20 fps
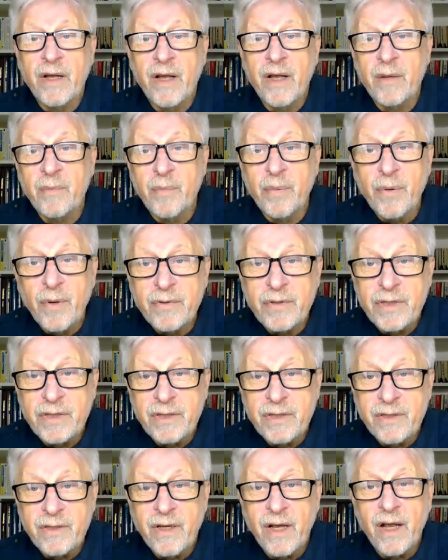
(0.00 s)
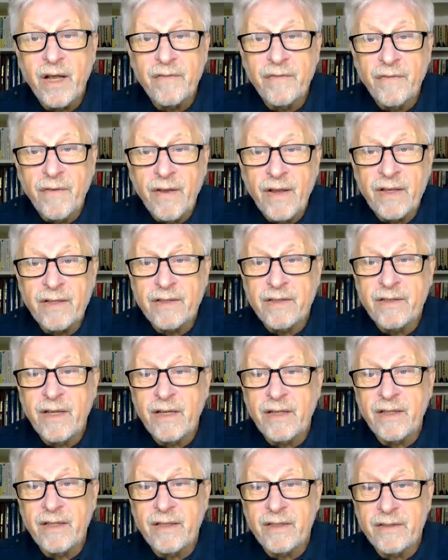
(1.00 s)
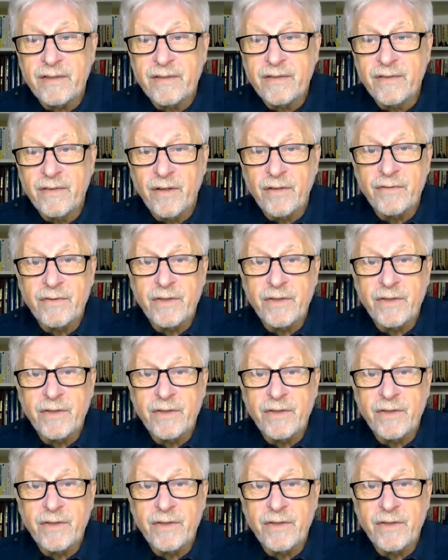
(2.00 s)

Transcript: high fat diet of the hunters,